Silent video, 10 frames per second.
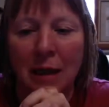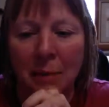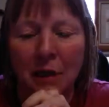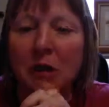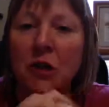I'm
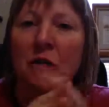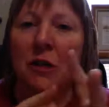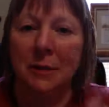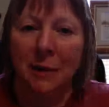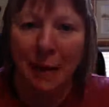going to talk
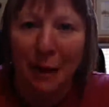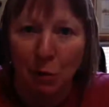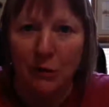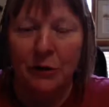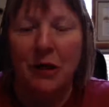some about
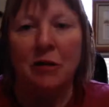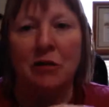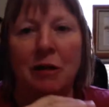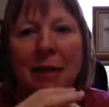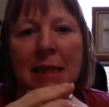Pluto
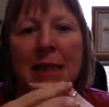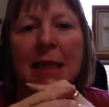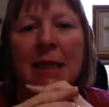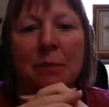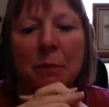
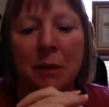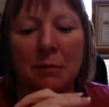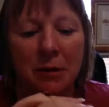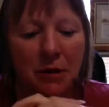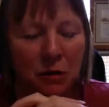transits, but I'm
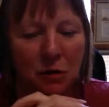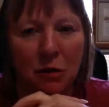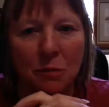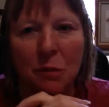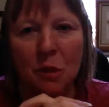going to
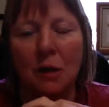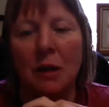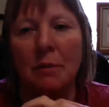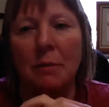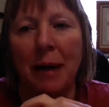talk
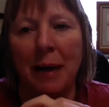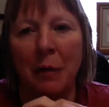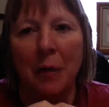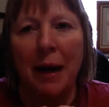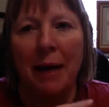more
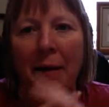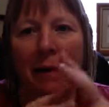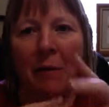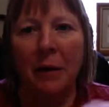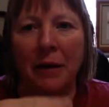about
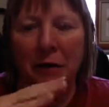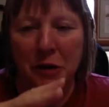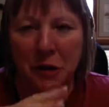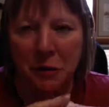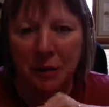how we're going to
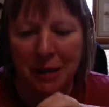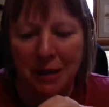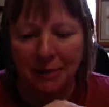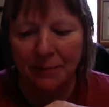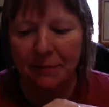do this.